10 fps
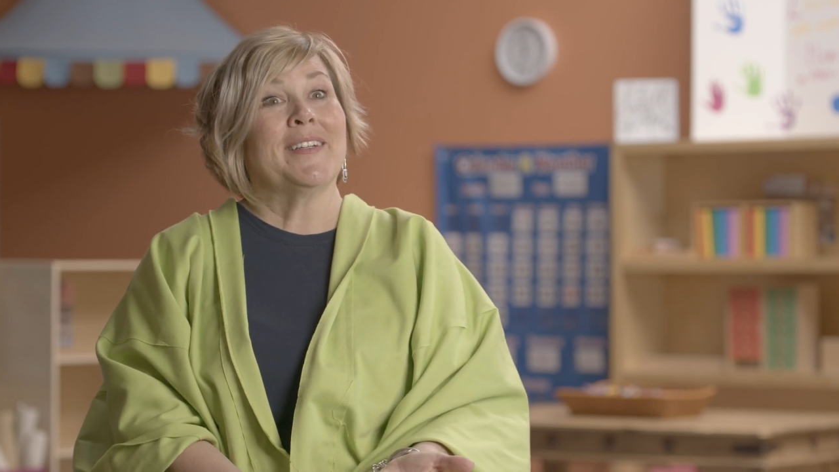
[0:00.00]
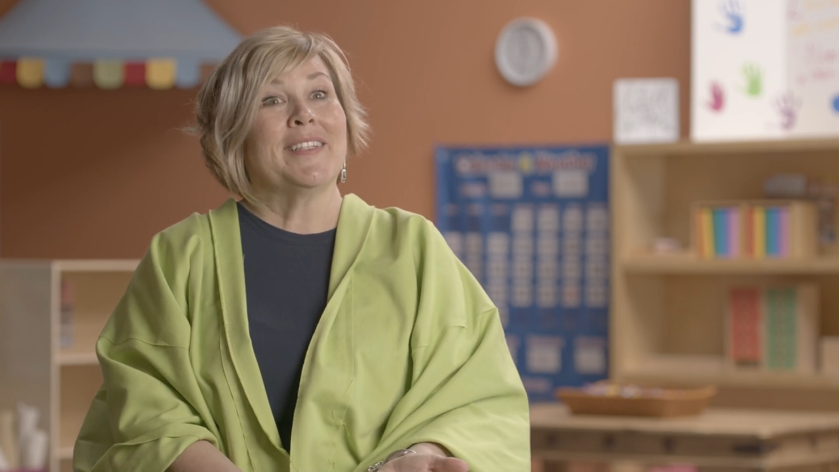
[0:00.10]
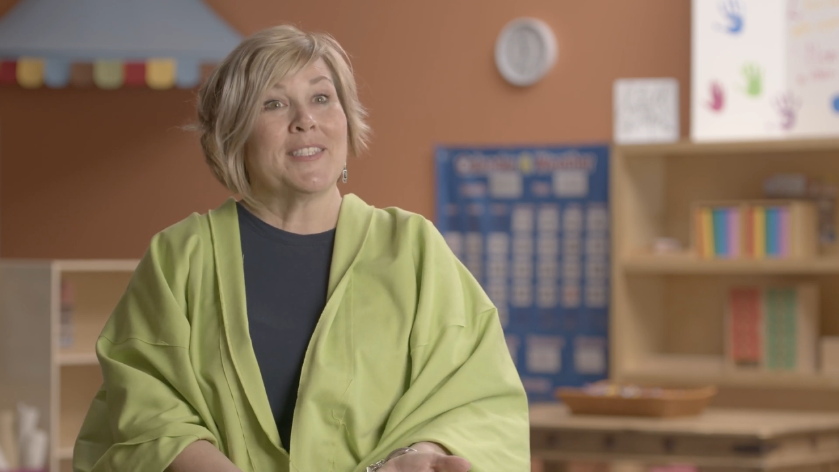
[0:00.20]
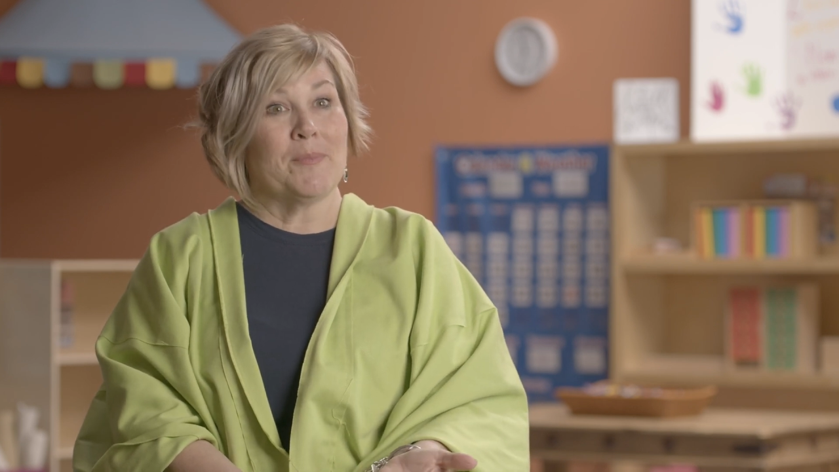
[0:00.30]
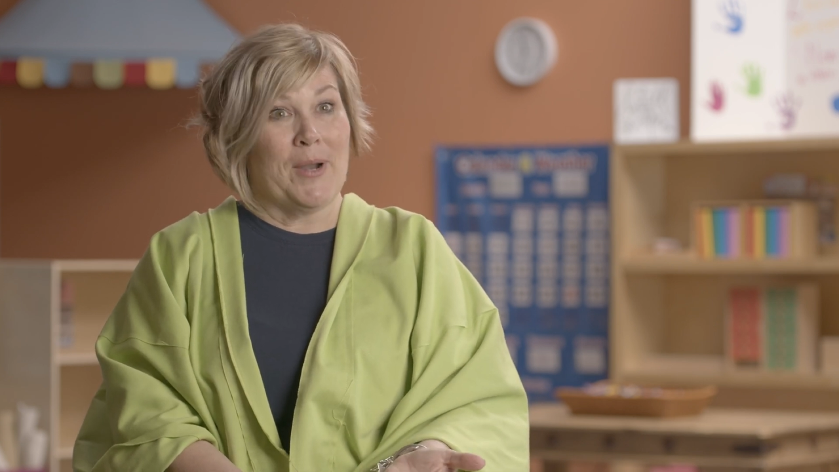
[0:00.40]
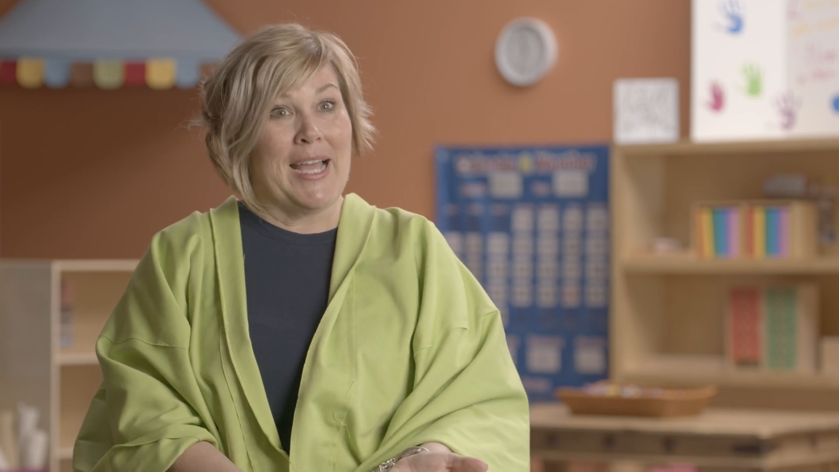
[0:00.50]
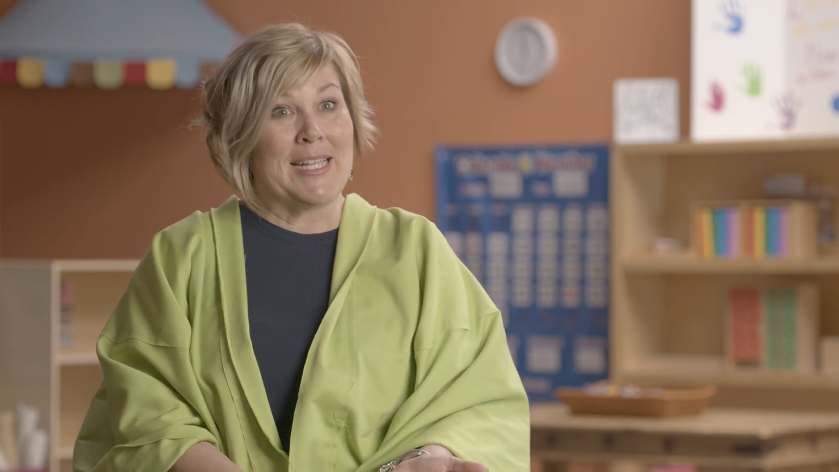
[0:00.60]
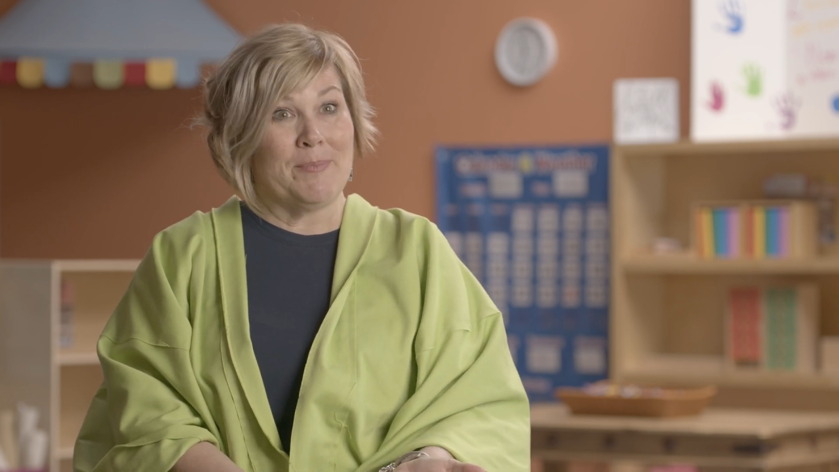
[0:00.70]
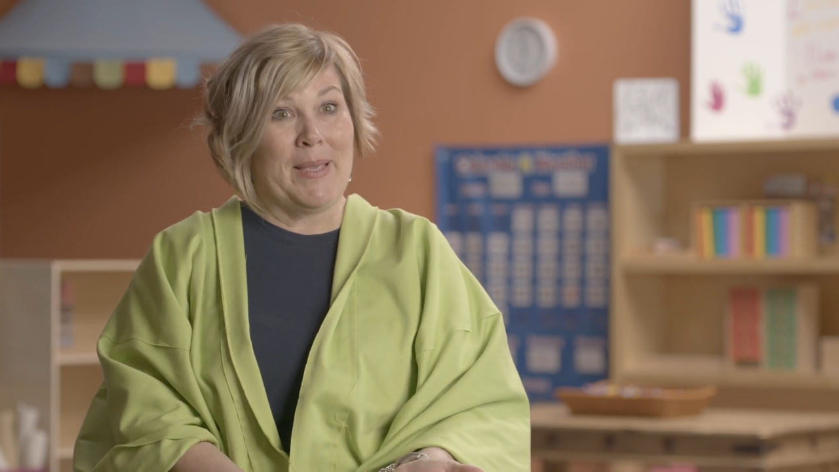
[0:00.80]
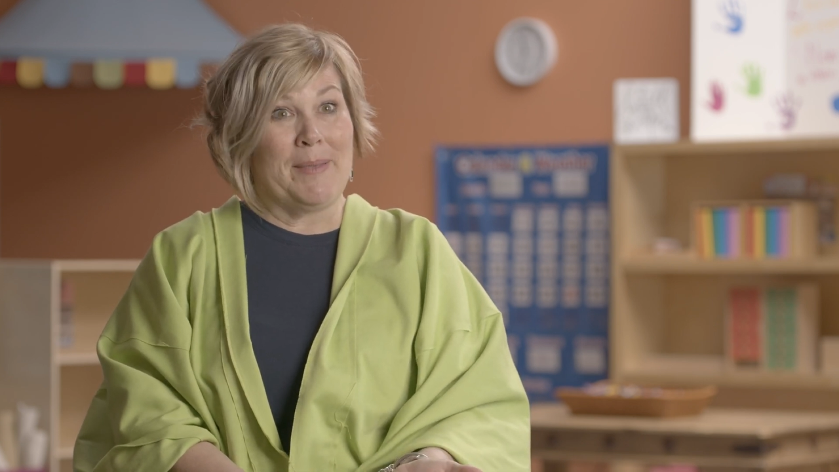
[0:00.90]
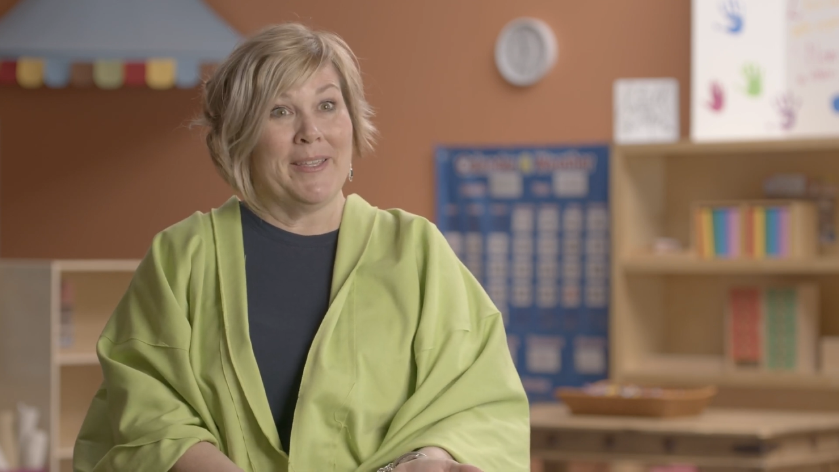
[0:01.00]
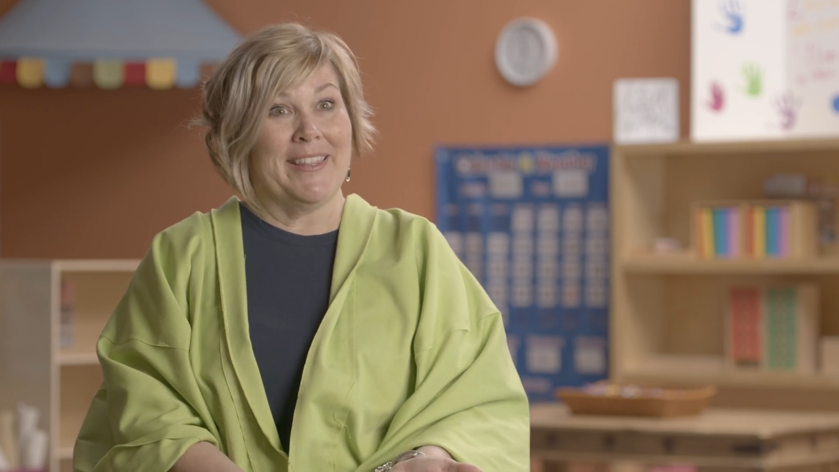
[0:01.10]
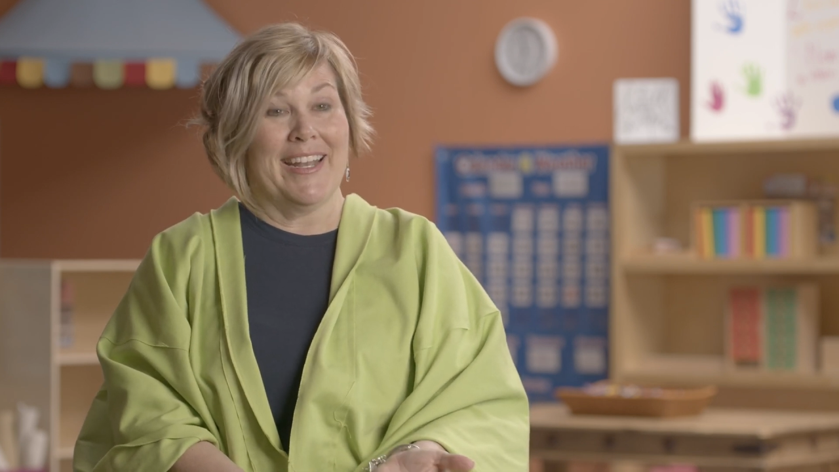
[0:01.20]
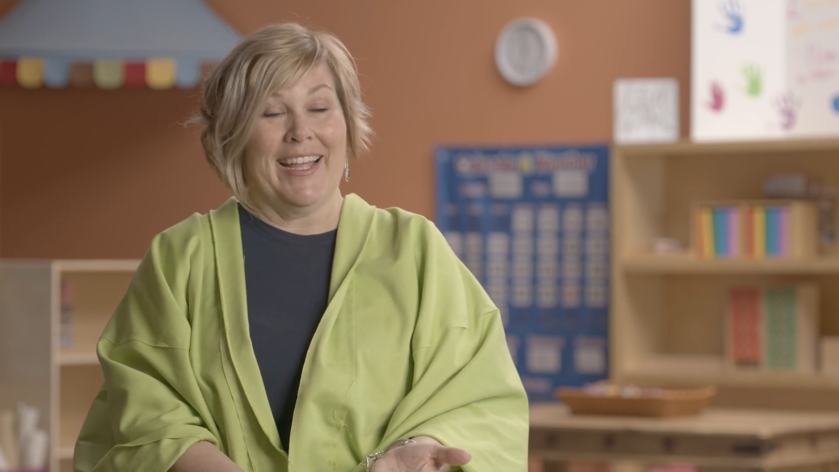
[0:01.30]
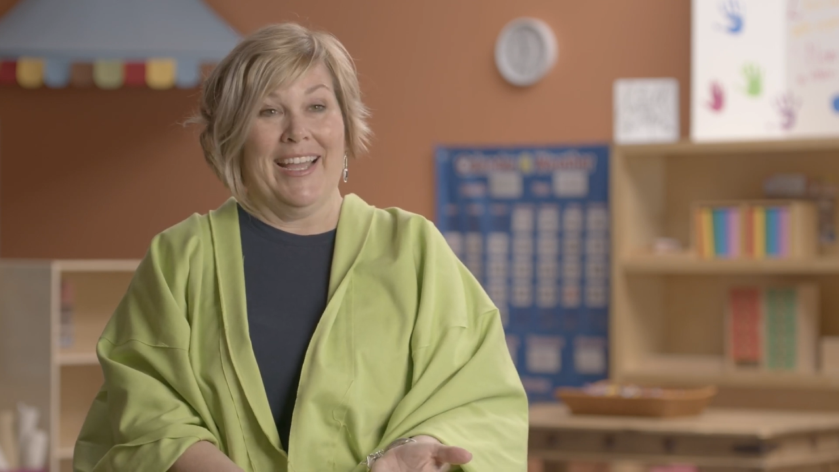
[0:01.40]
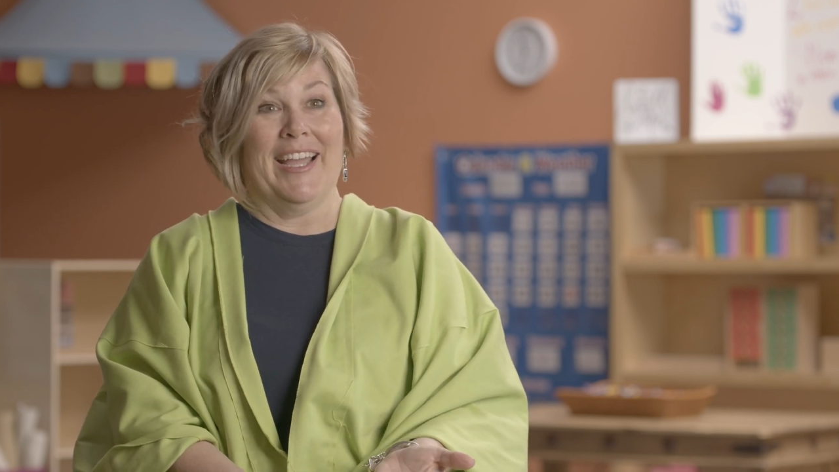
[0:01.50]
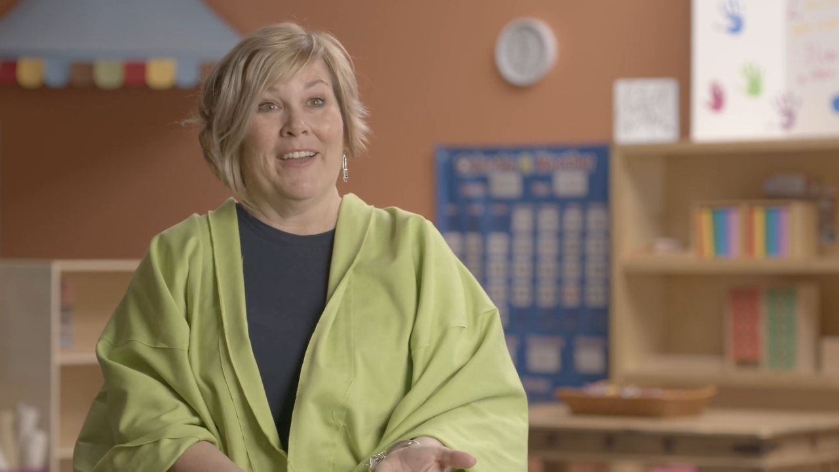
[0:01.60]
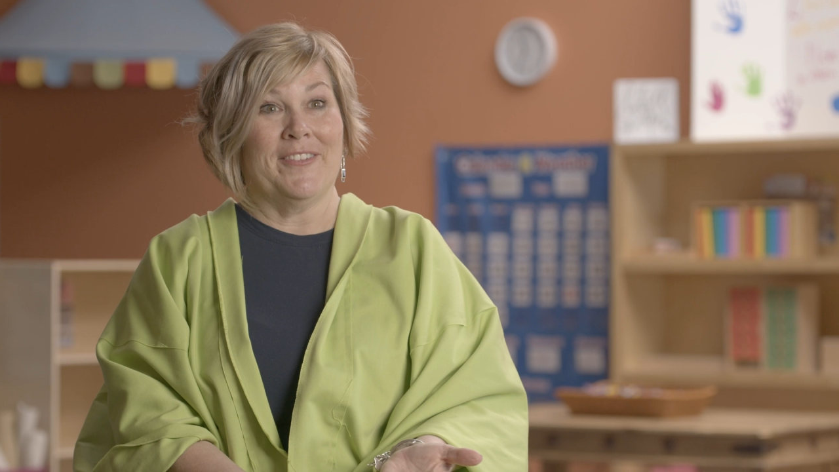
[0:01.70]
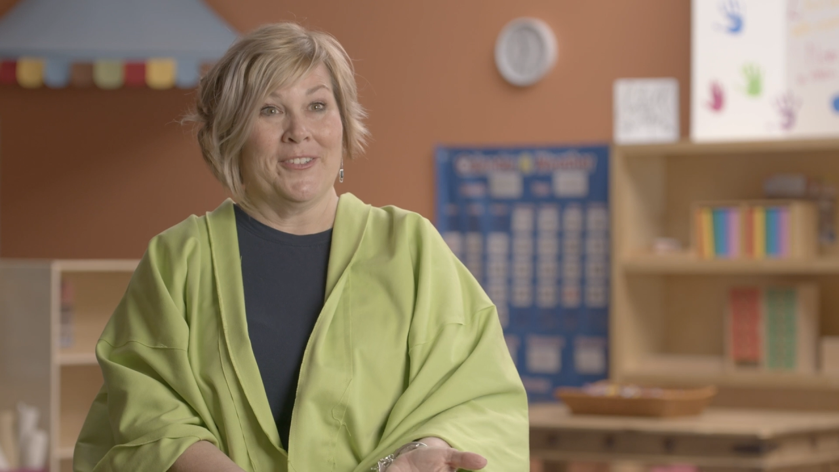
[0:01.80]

surprise baby that I have,